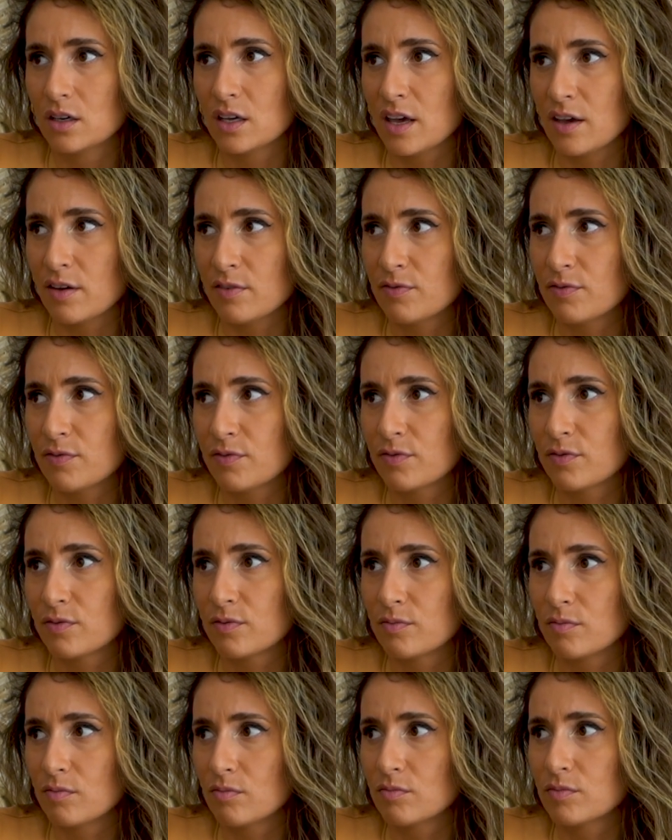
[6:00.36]
if
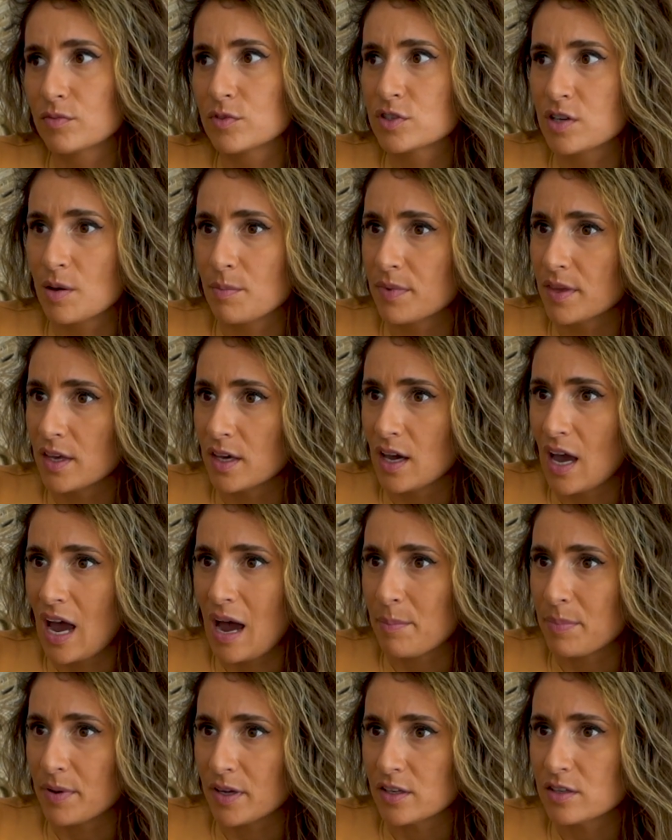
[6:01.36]
something
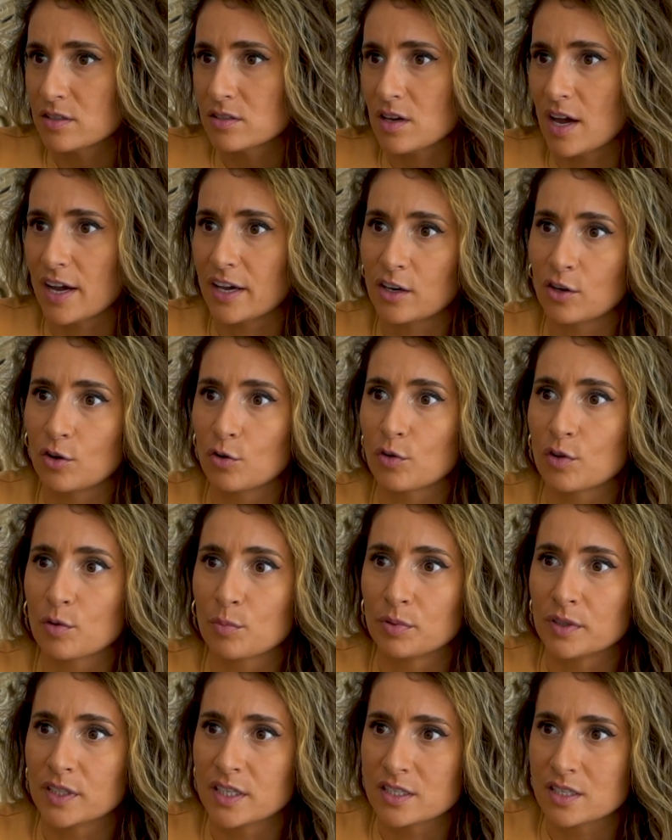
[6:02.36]
happens, I can go to the
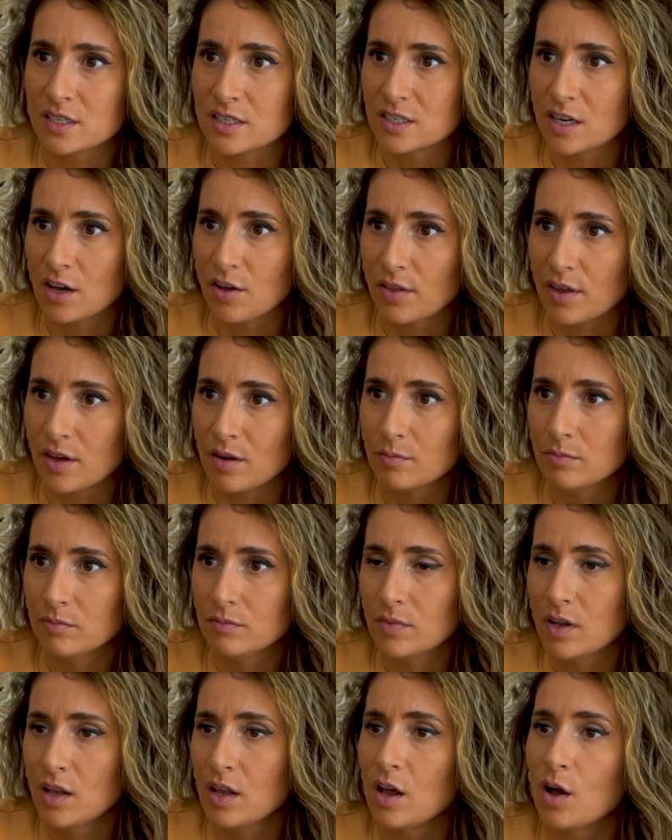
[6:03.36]
police tell
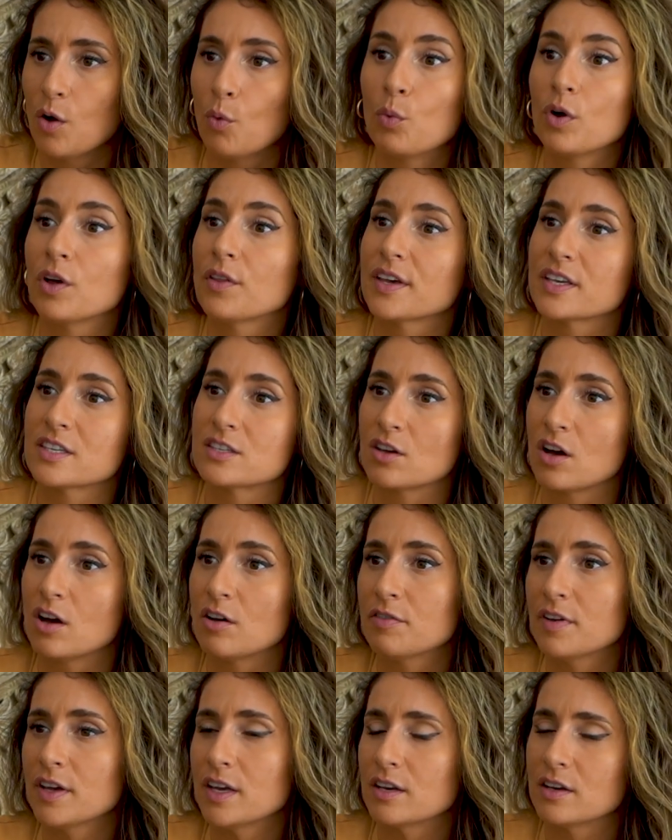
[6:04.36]
them. Will they
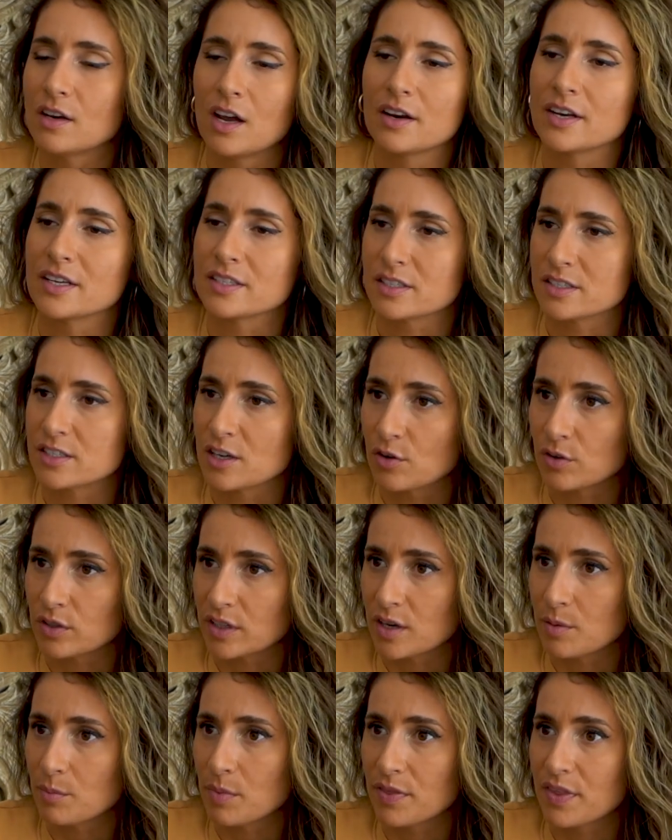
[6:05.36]
solve it? Not
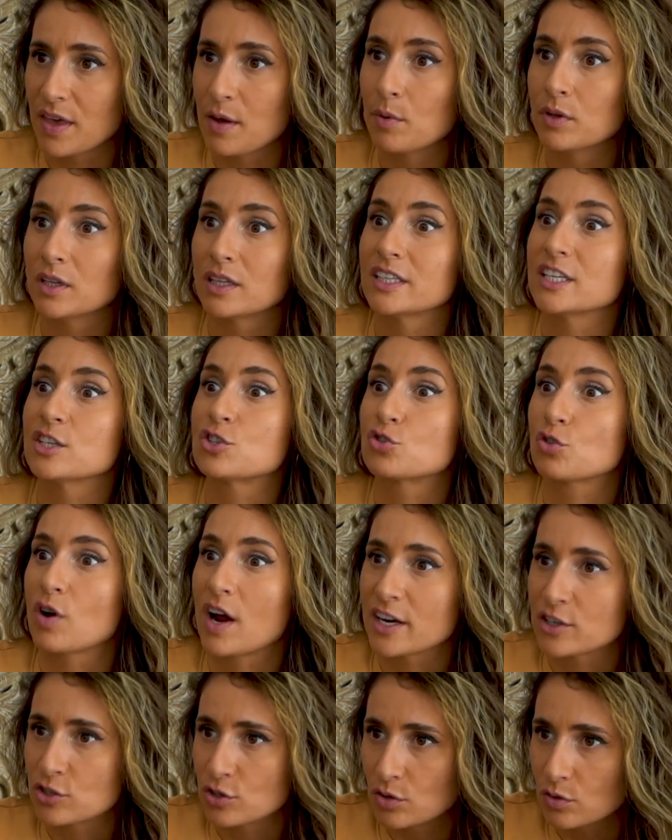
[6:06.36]
necessarily, but they will at least
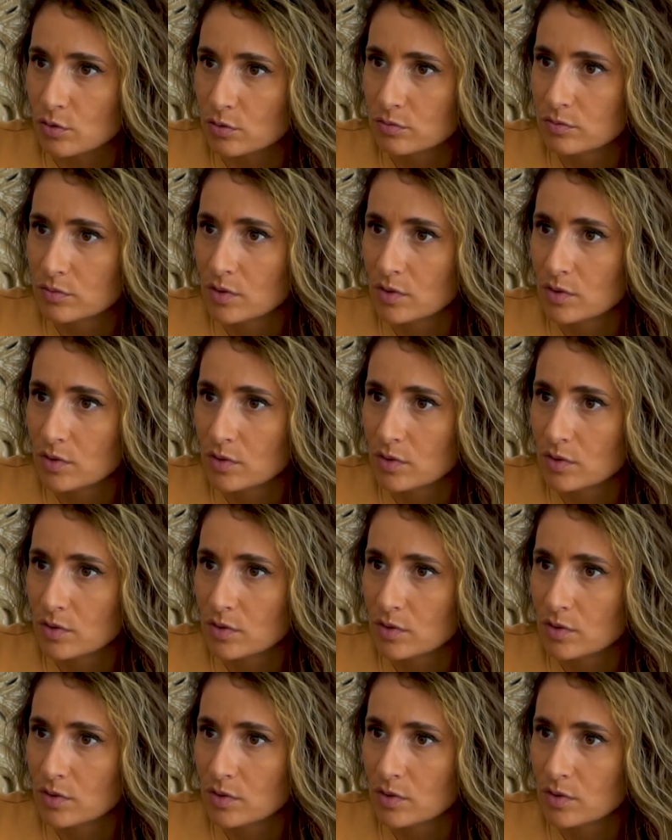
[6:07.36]
try to.